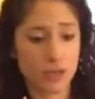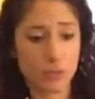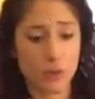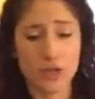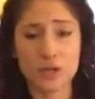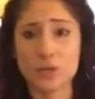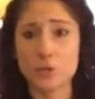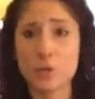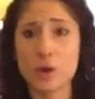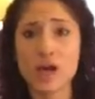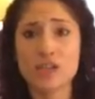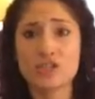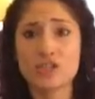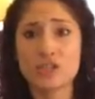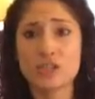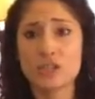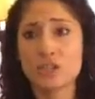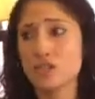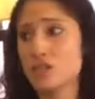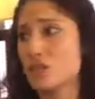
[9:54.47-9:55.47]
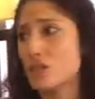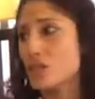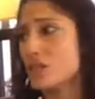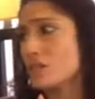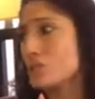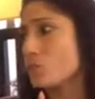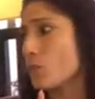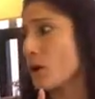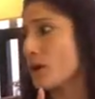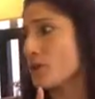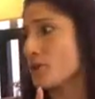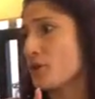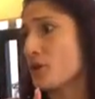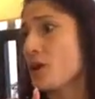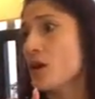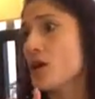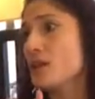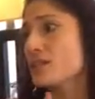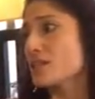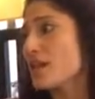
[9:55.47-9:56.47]
while you're washing dishes, while
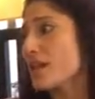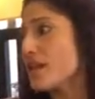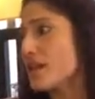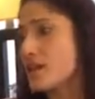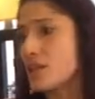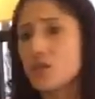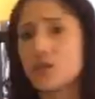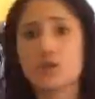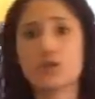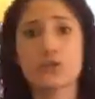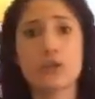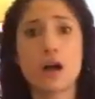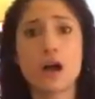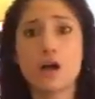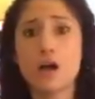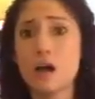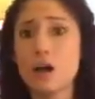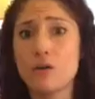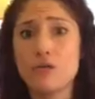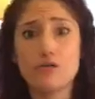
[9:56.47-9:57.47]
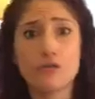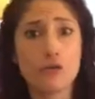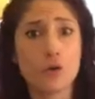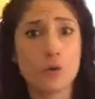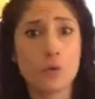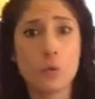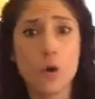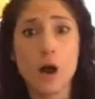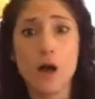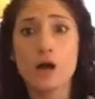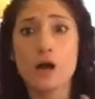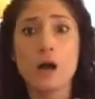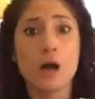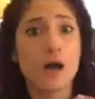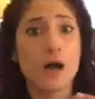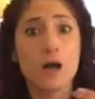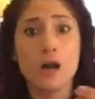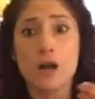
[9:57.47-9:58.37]
you're taking your dog out for a walk,